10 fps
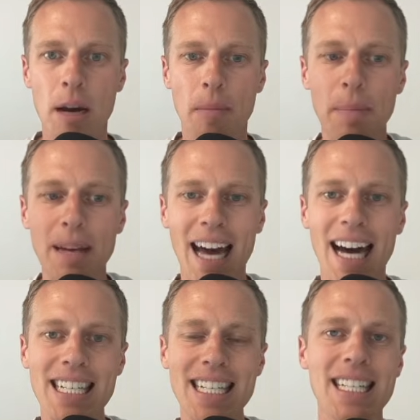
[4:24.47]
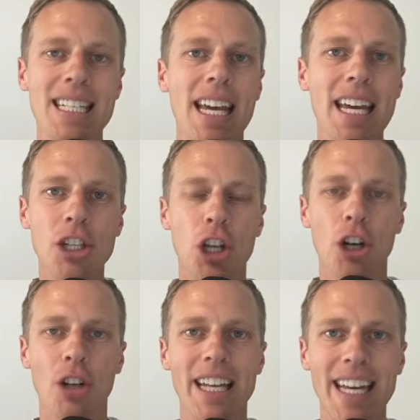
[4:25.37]
But because this is
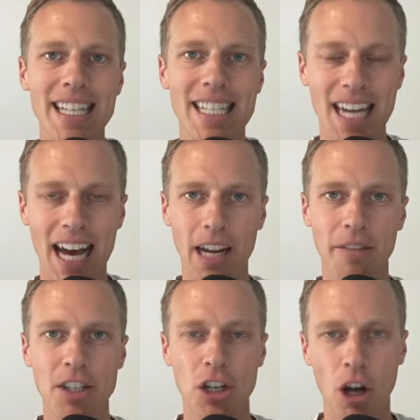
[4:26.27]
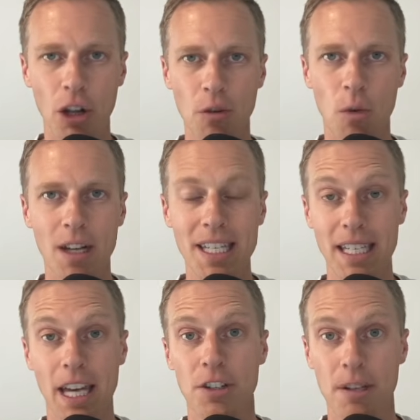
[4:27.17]
internal inside of this all-in-one
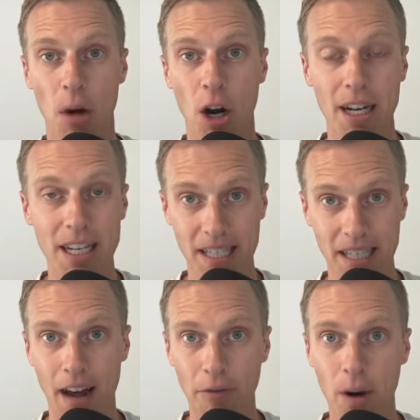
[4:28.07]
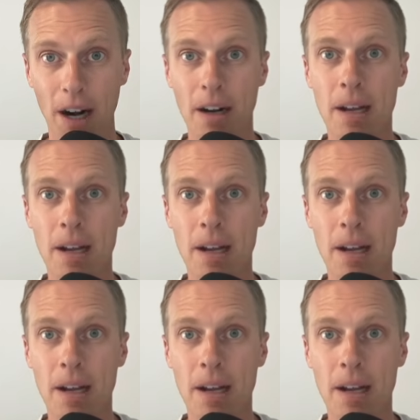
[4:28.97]
sales and marketing software,